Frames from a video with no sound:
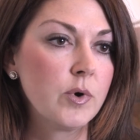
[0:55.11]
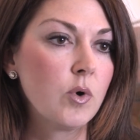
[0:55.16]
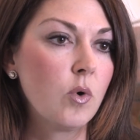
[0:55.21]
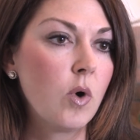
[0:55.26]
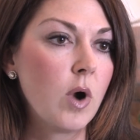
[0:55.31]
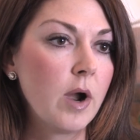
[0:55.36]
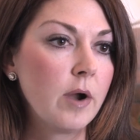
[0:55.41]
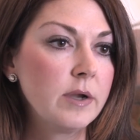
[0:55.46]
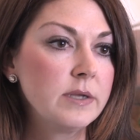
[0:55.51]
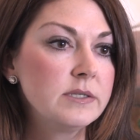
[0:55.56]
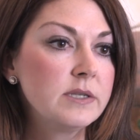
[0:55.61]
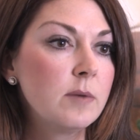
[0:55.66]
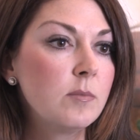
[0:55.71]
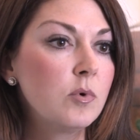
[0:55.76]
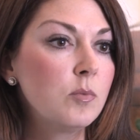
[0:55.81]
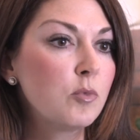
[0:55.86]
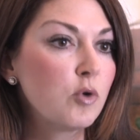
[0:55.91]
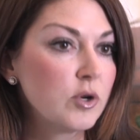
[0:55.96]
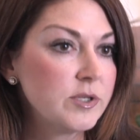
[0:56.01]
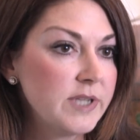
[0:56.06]
requiring
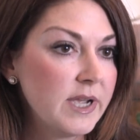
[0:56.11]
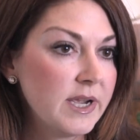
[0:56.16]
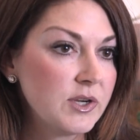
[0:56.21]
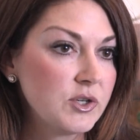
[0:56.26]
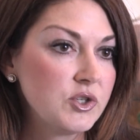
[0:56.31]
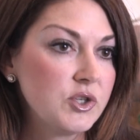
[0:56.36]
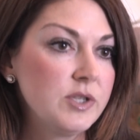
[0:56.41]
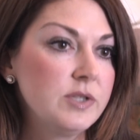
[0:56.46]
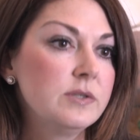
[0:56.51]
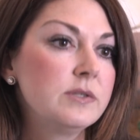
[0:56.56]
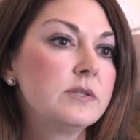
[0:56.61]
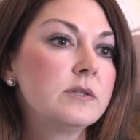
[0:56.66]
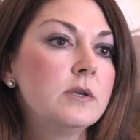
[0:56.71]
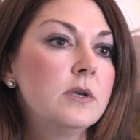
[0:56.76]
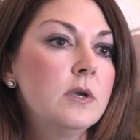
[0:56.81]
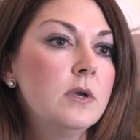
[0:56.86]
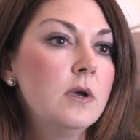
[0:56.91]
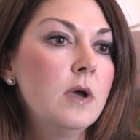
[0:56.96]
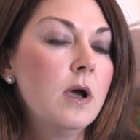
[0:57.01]
double protections,